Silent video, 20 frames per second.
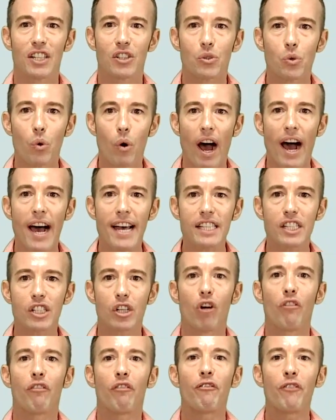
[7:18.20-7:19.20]
to ask
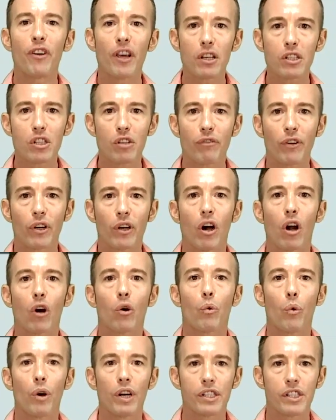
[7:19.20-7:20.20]
a philosophical
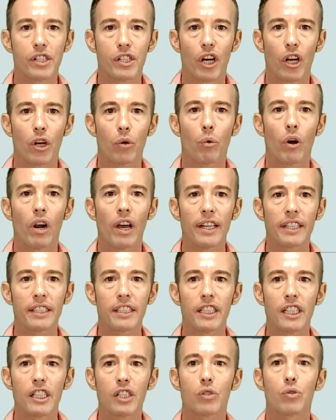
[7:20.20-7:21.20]
question
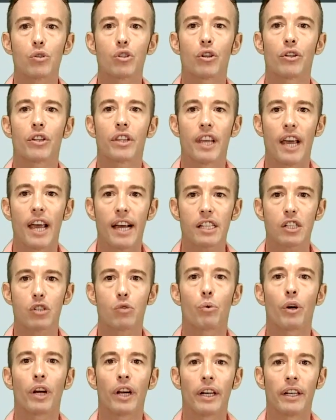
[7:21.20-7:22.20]
related to the text
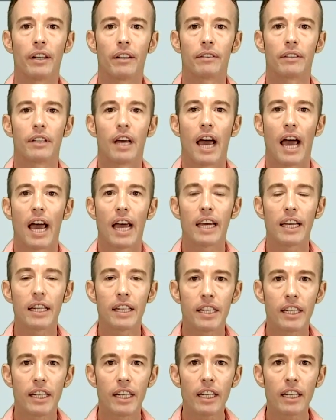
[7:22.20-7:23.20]
read.
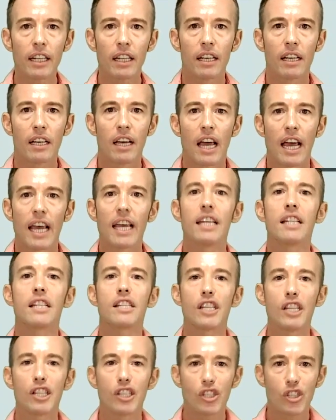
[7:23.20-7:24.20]
Indeed, in
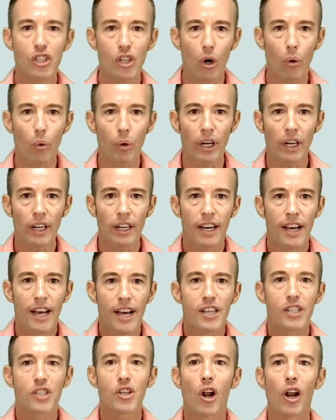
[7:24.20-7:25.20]
this story,
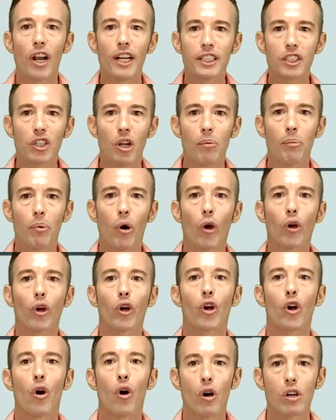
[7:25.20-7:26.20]
the little boy
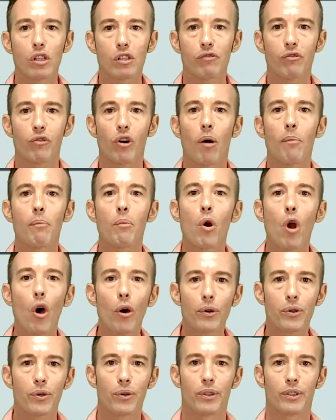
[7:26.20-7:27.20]
goes from
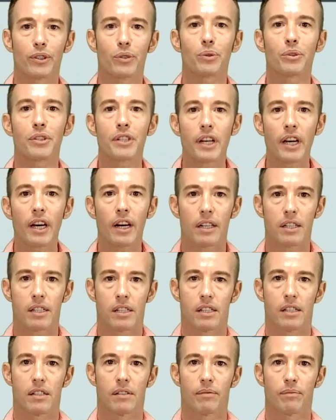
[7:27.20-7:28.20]
laughter to
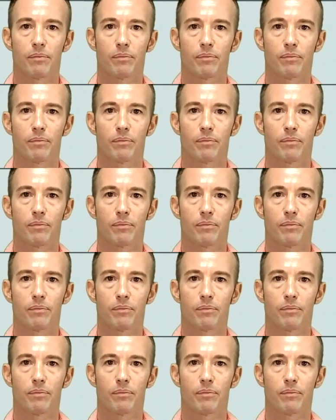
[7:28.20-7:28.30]
tears.